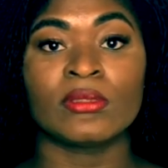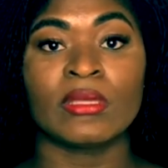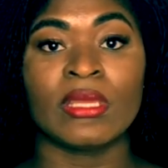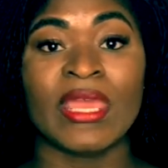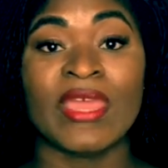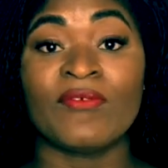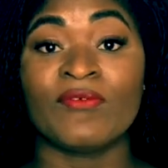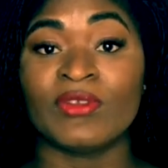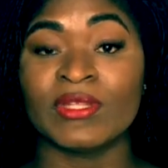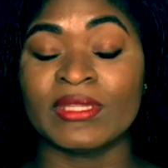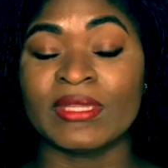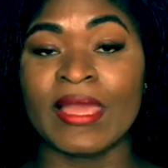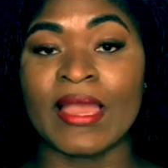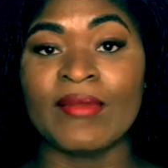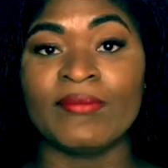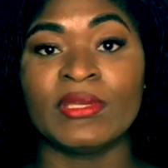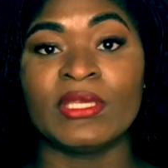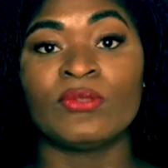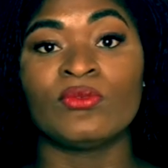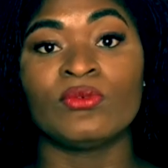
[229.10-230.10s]
every
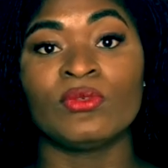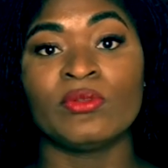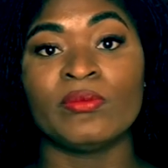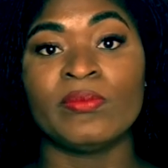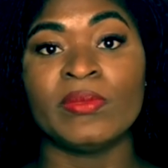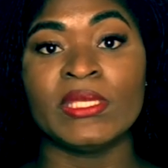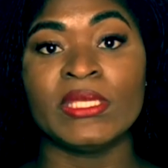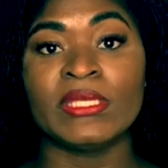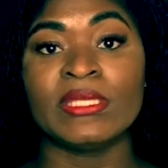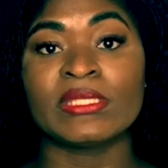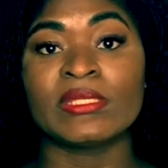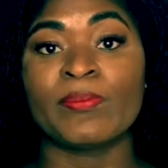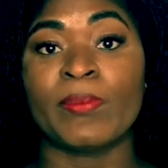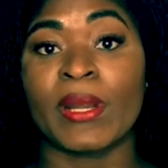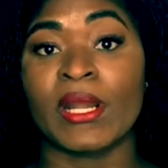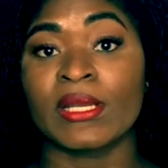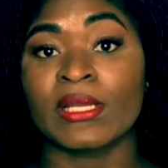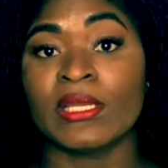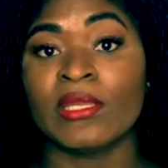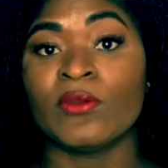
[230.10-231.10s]
time it will be
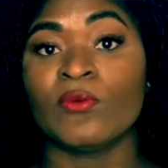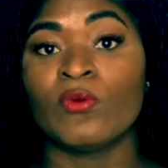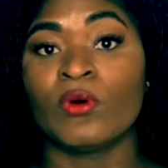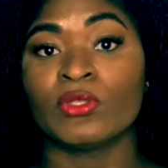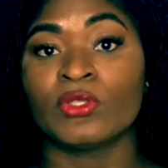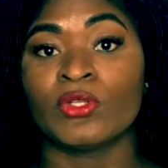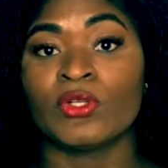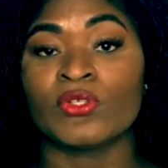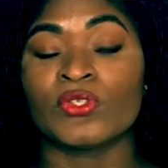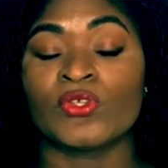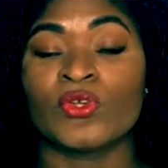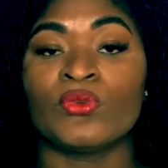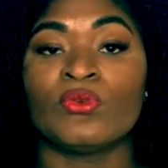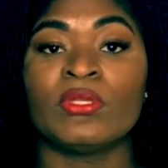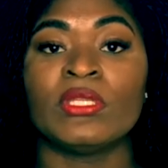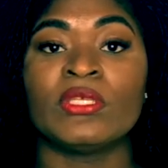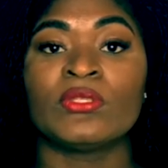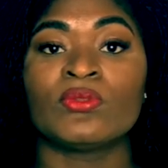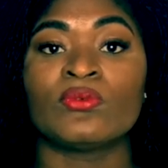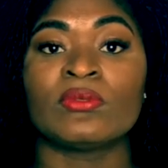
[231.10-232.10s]
sparkling water. So you
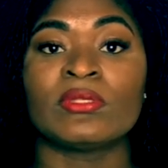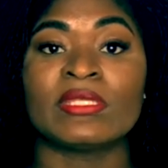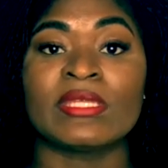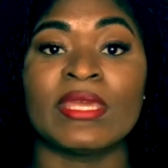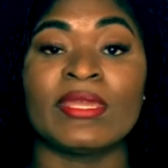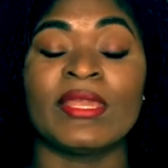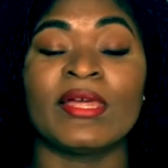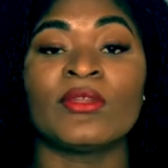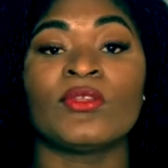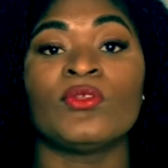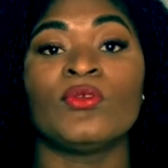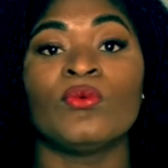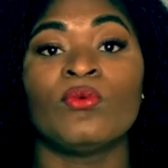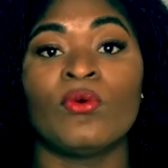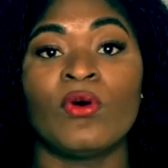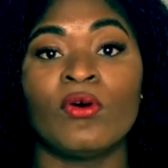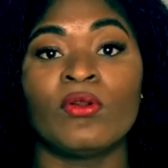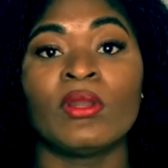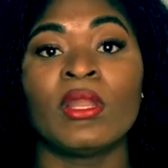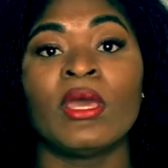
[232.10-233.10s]
need to say that you
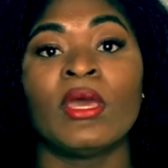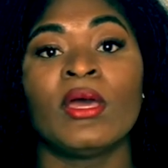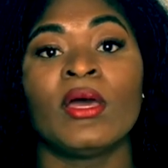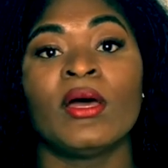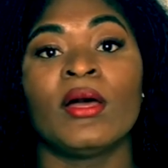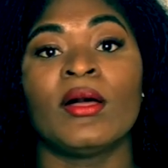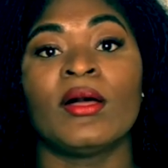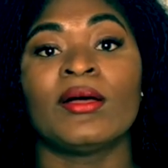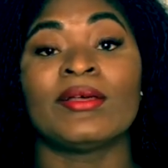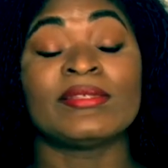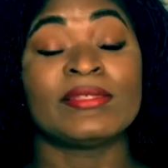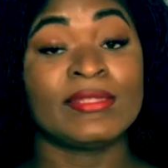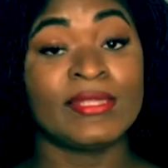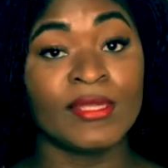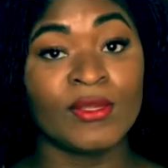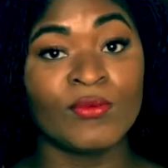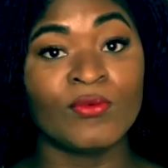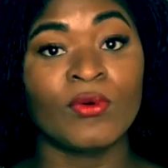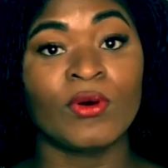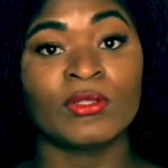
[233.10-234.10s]
want
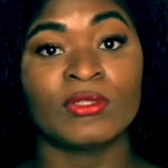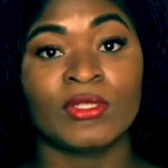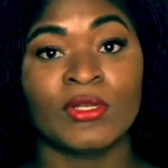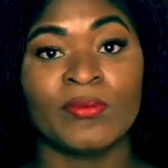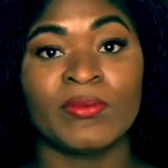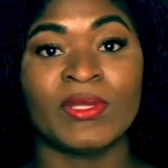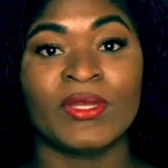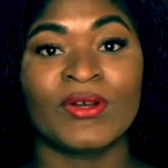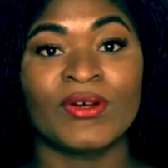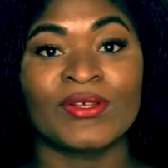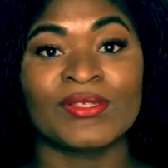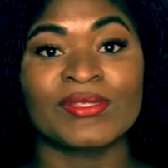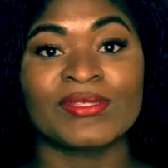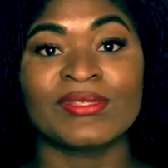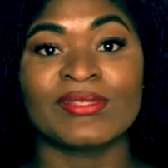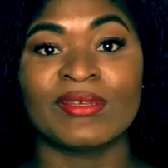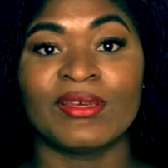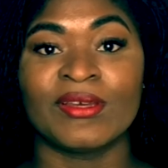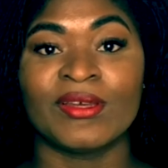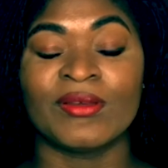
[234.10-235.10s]
still water,
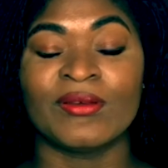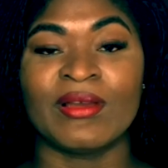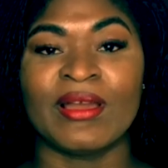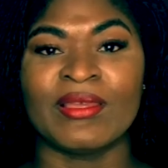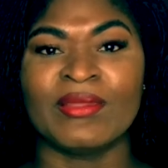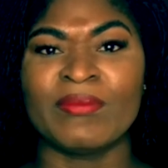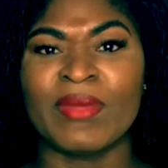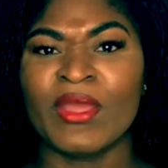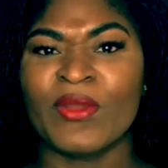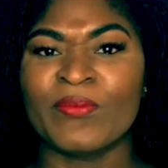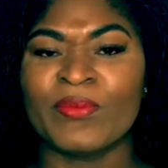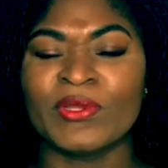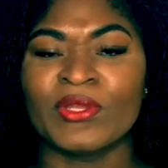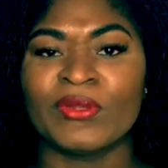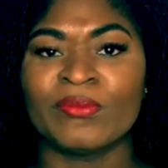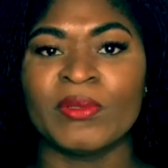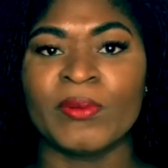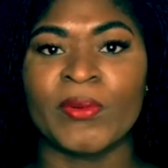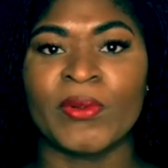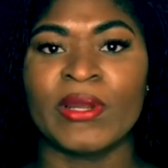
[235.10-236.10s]
because in my
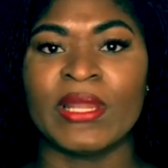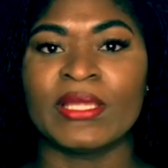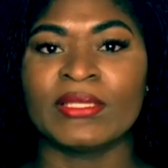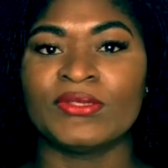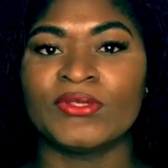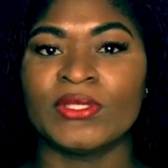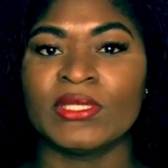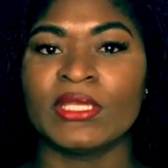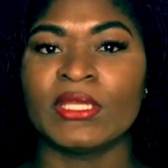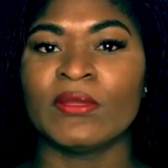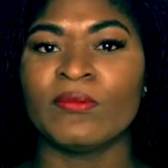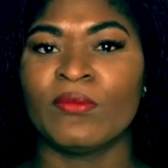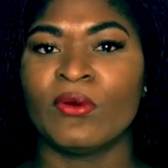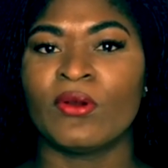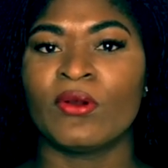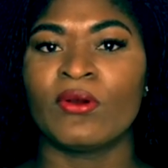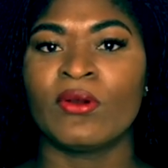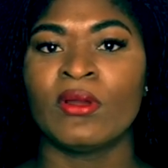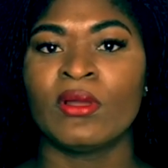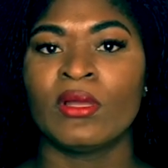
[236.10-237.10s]
opinion, people are drinking
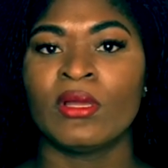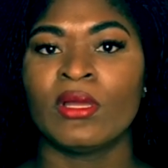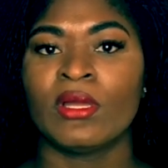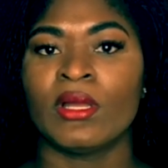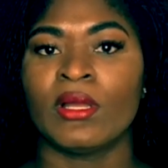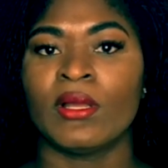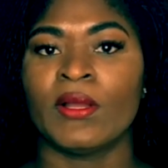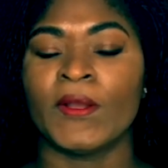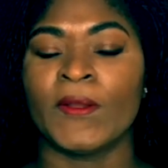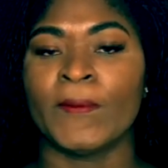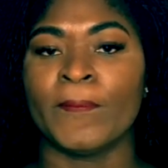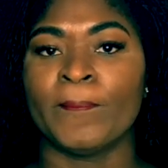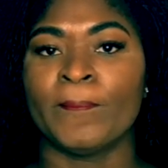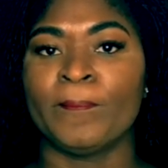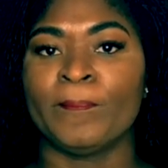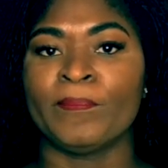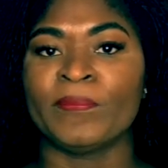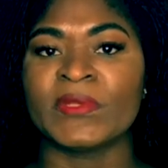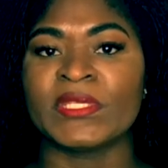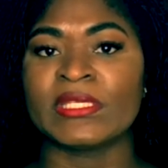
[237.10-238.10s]
more
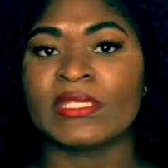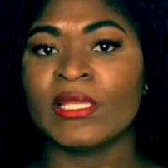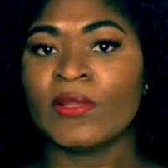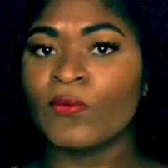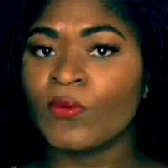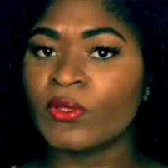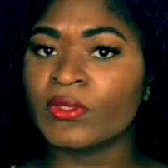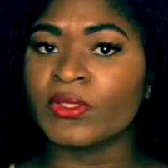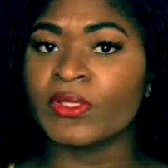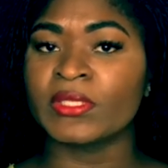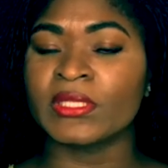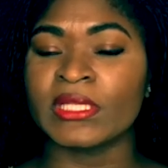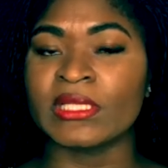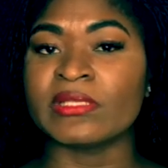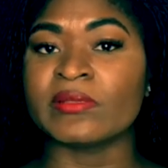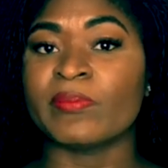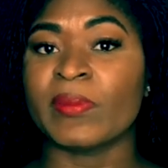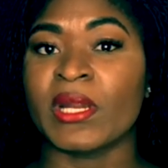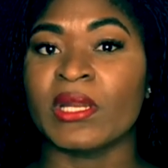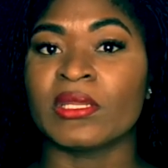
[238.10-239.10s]
still water
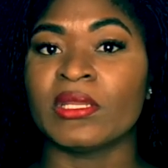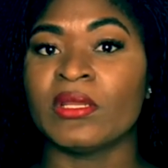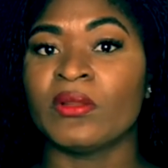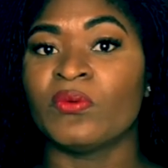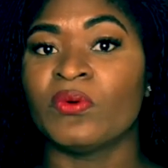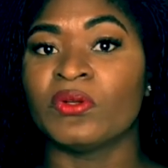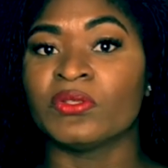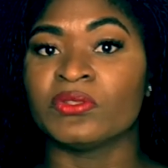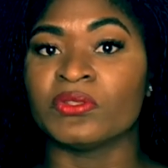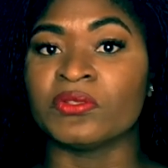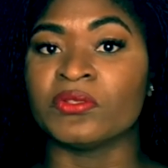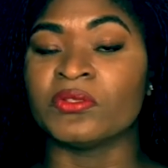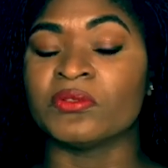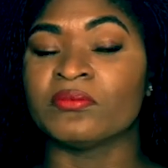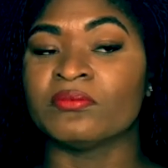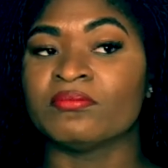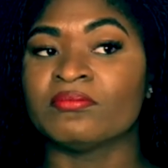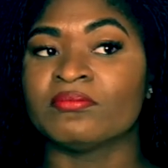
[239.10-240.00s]
than sparkling water,